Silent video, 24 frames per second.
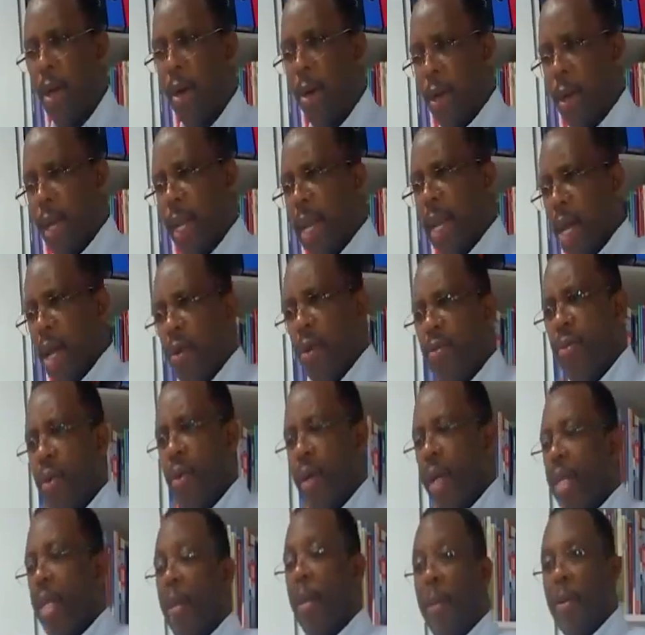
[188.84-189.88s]
Okay, now
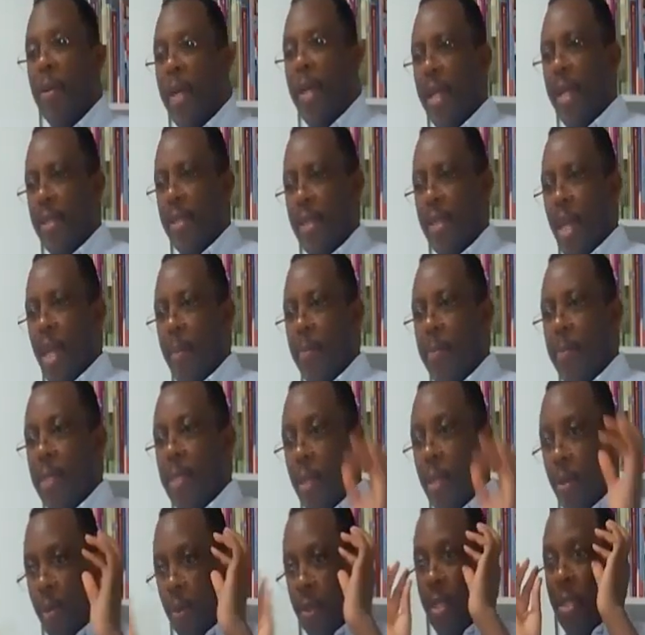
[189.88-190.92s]
forget about exams
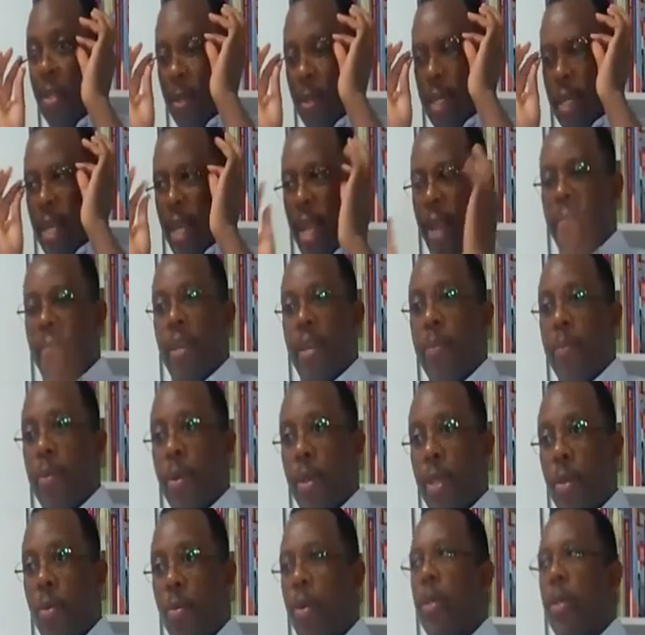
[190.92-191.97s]
because not
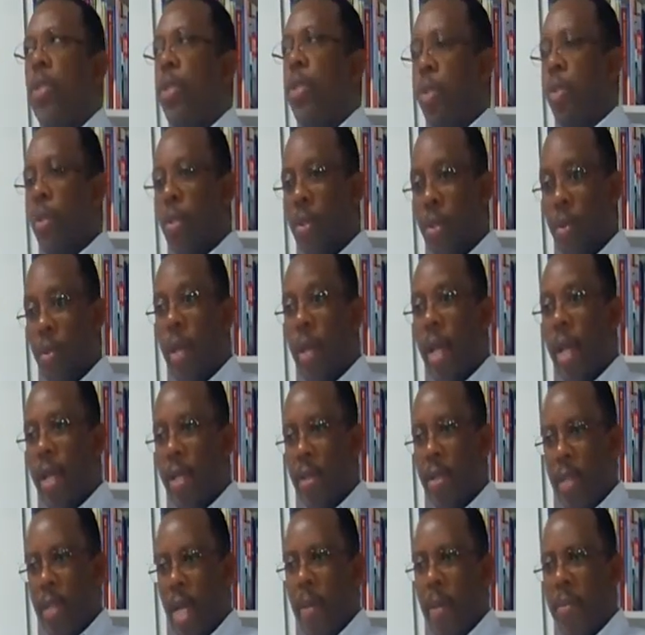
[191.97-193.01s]
everybody wants to do
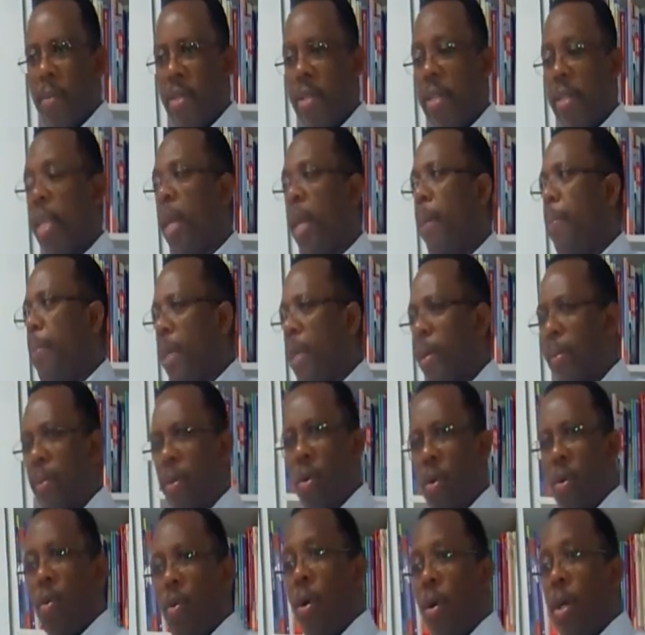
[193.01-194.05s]
exams. There are people
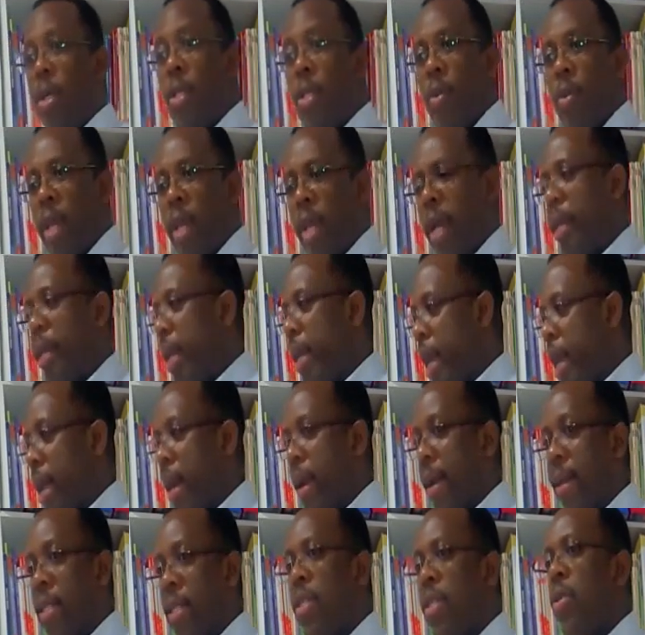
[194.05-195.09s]
who want to learn
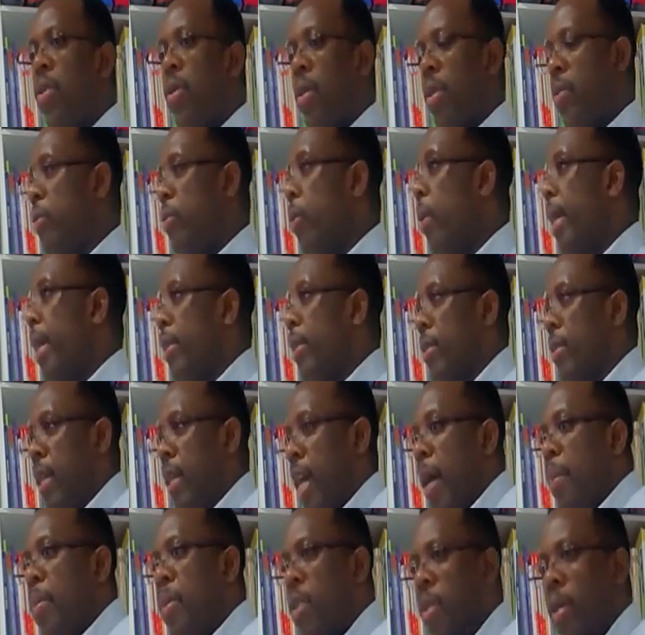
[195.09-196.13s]
English not for
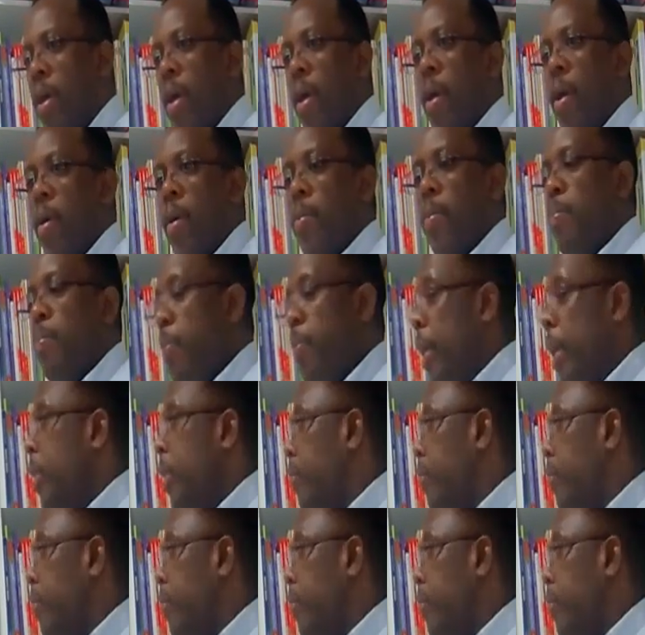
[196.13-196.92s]
exams, but